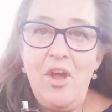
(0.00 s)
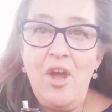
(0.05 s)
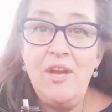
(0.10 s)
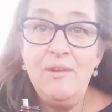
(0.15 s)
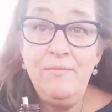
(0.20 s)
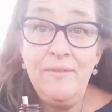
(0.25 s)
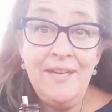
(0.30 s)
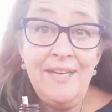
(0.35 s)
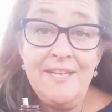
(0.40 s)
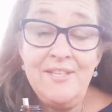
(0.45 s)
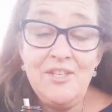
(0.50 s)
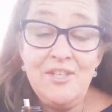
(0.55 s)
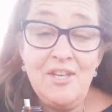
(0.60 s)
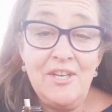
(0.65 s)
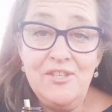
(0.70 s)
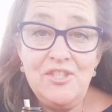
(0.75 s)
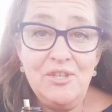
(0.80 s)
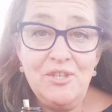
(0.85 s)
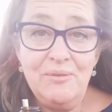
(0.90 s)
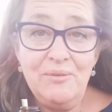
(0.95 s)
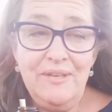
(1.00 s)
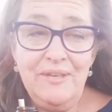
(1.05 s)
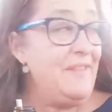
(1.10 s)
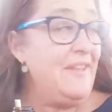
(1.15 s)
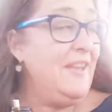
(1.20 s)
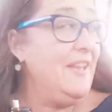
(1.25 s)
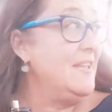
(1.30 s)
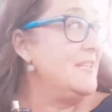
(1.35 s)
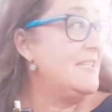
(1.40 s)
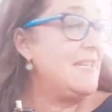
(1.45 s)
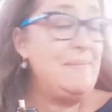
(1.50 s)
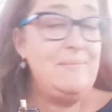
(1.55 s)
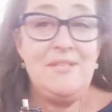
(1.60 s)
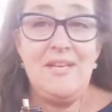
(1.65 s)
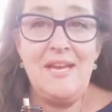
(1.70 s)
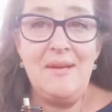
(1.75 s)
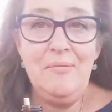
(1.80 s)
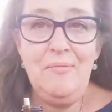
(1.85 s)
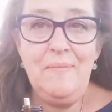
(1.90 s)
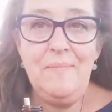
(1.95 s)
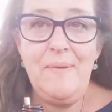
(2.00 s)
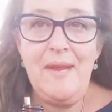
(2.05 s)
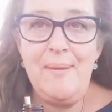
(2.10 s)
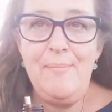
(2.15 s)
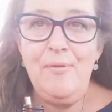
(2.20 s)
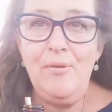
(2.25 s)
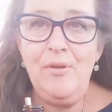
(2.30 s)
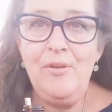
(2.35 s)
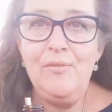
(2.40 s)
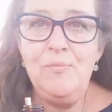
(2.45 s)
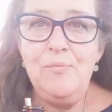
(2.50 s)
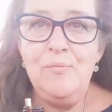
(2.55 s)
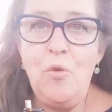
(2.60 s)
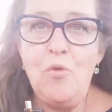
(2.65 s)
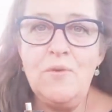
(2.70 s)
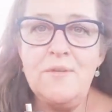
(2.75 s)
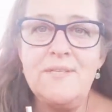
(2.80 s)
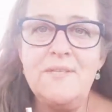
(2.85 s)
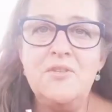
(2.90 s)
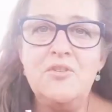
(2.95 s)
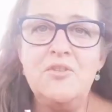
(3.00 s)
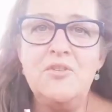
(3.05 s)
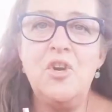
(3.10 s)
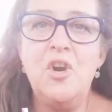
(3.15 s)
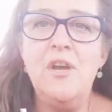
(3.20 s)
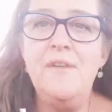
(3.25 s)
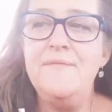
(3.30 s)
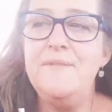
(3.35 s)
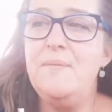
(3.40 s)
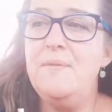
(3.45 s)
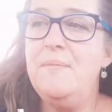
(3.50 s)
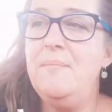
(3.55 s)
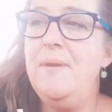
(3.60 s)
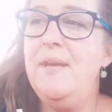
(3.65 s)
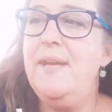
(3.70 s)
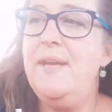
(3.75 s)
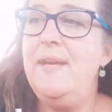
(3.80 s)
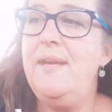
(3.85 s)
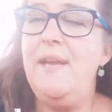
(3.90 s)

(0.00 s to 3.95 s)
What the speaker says: I really don't do anything except take people on walks and drives with me,